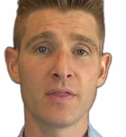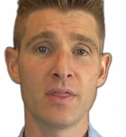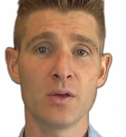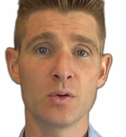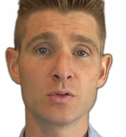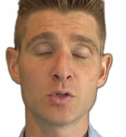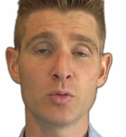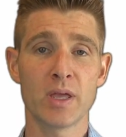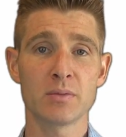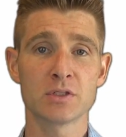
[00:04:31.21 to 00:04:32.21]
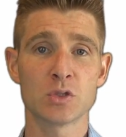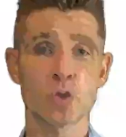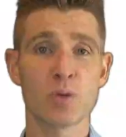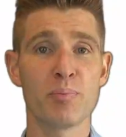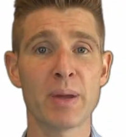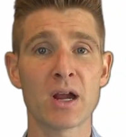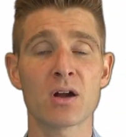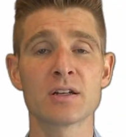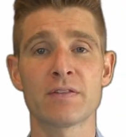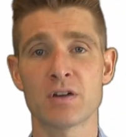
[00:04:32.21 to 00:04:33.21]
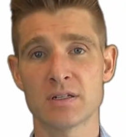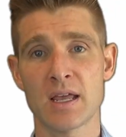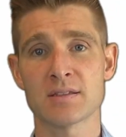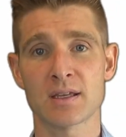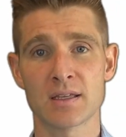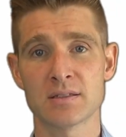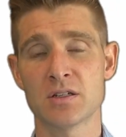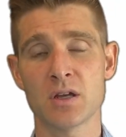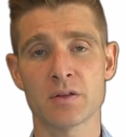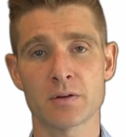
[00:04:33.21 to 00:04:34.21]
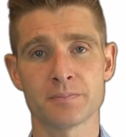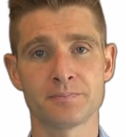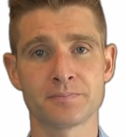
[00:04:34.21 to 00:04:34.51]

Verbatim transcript: the, to be able to compare different tests against each other.